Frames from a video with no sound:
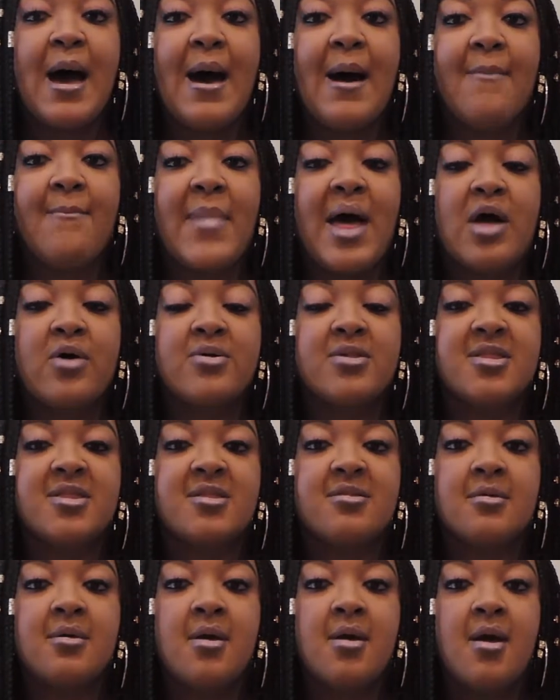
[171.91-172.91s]
amounts
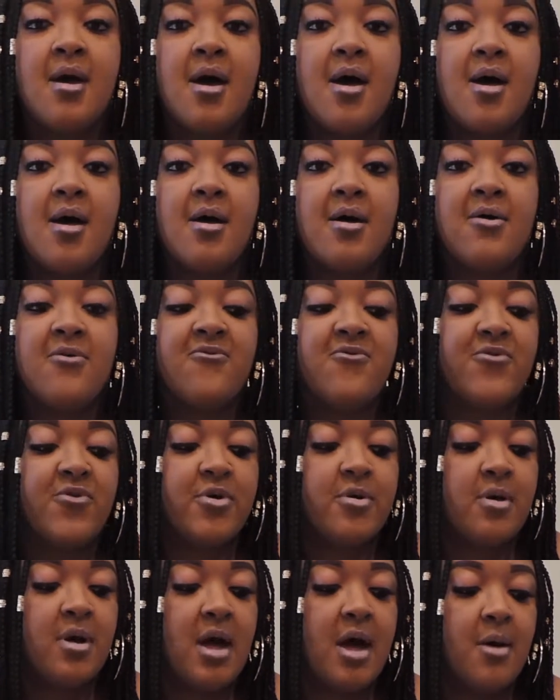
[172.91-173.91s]
of
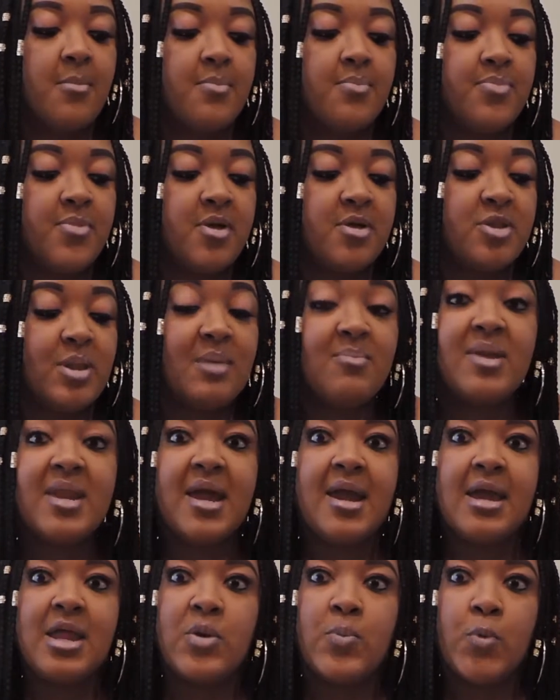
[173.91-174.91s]
the
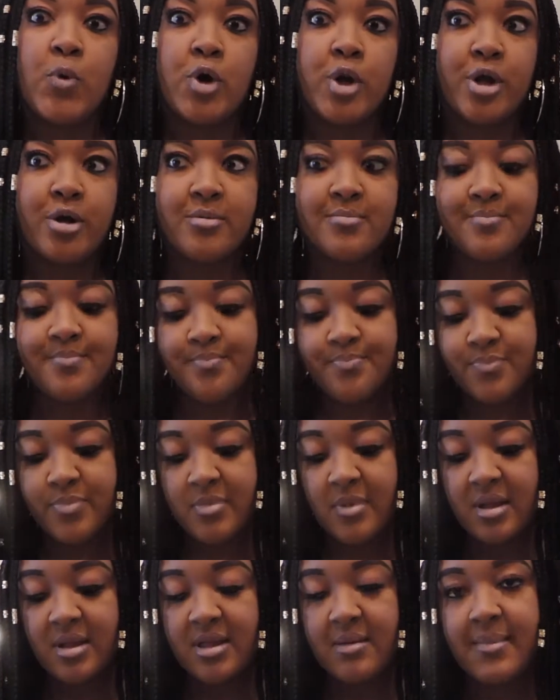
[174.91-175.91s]
lemonade and water
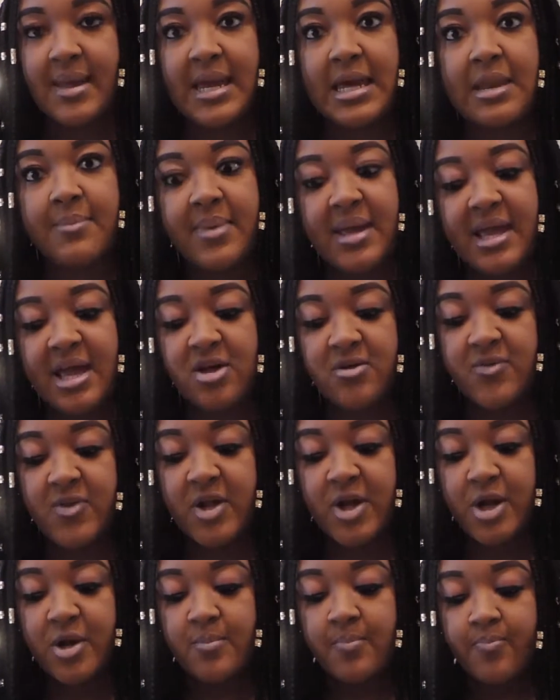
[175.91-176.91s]
to make it a bit
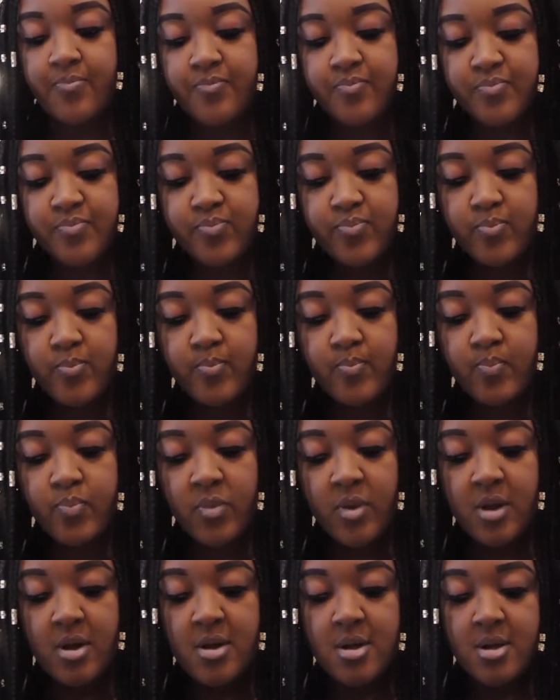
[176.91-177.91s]
healthier.
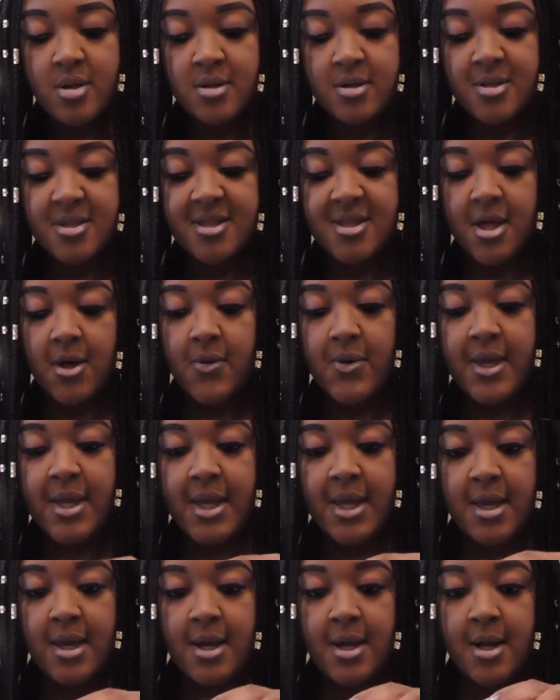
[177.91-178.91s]
So
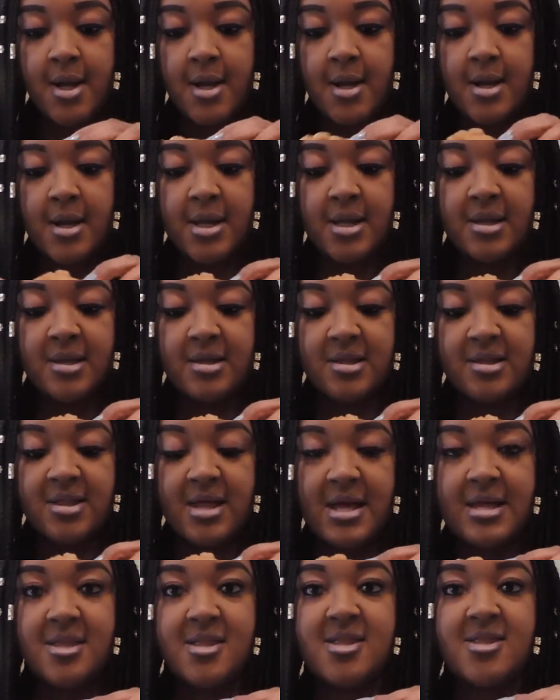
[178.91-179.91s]
here is
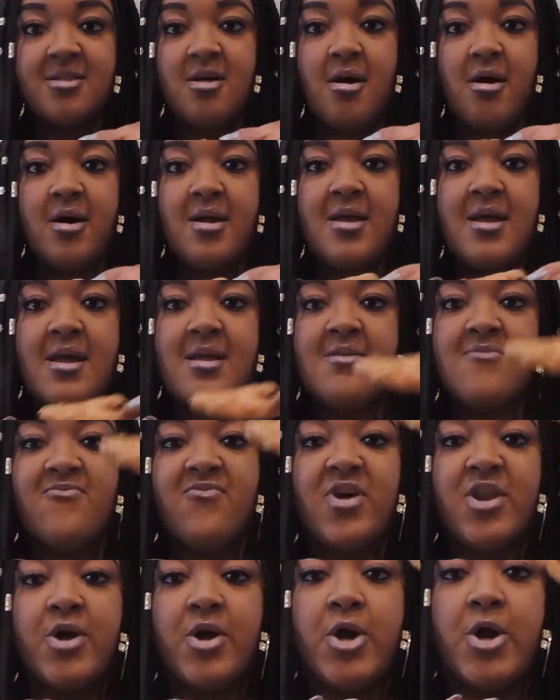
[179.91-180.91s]
a salt and
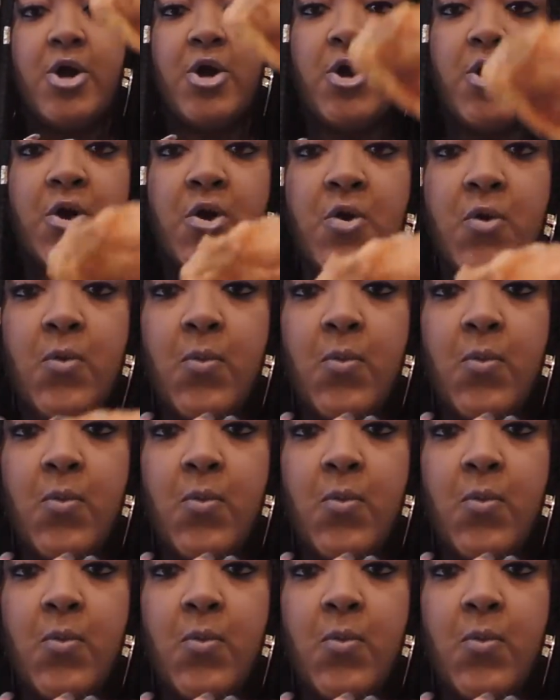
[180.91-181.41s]
vinegar